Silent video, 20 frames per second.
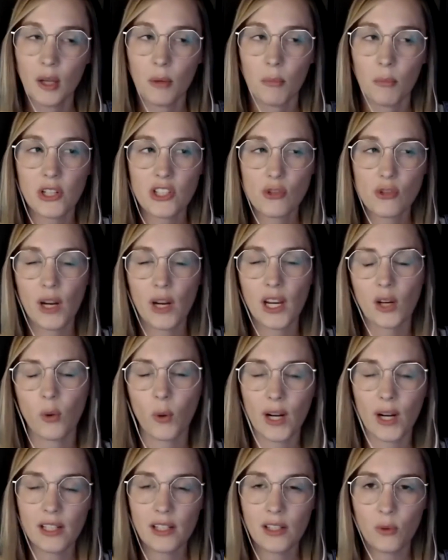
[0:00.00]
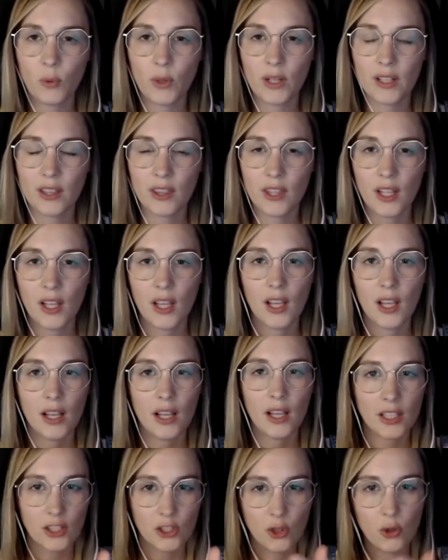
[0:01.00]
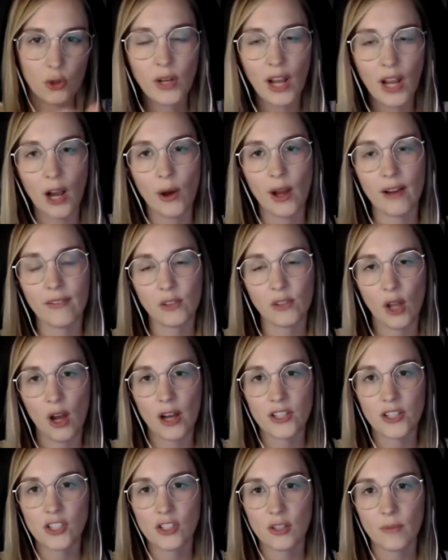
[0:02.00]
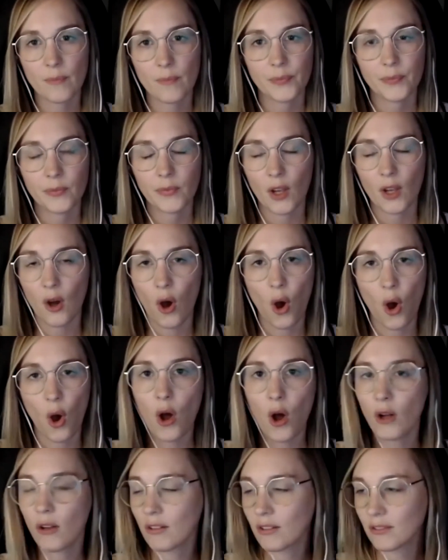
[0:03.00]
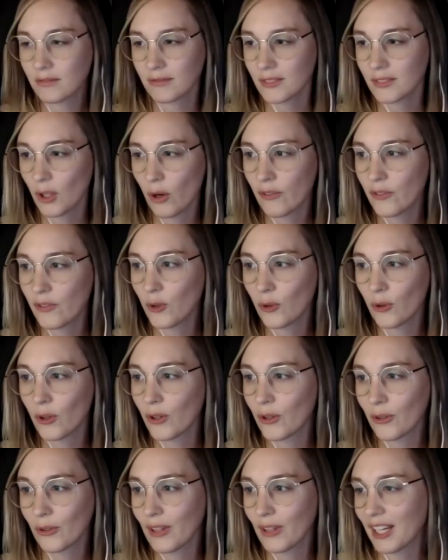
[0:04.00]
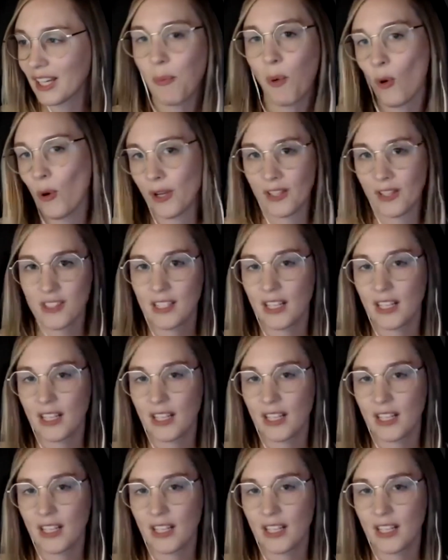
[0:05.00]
But to equate it with, you now have lost all of your like points.